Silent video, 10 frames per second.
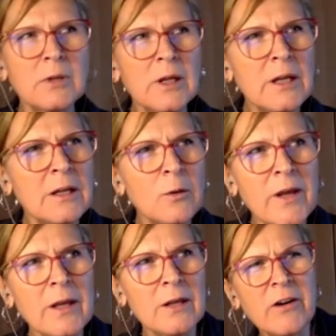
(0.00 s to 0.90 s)
in a
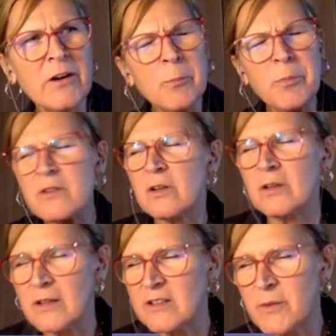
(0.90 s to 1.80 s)
way, very
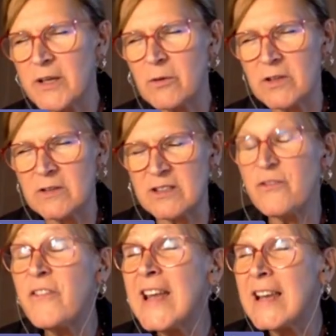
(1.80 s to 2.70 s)
personal experiences,
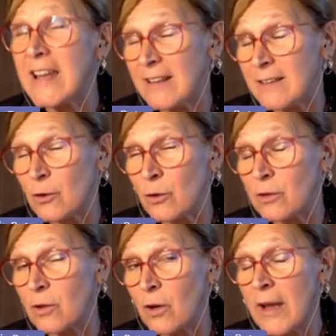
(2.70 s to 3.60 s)
feelings
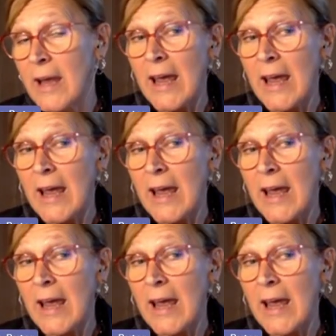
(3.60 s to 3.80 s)
also.